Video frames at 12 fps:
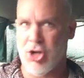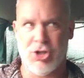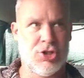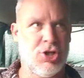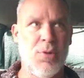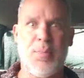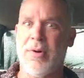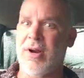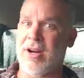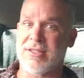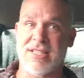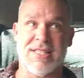super
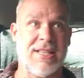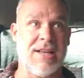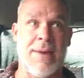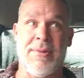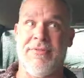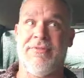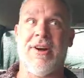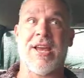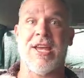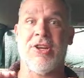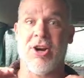narcissistic, I mean fucking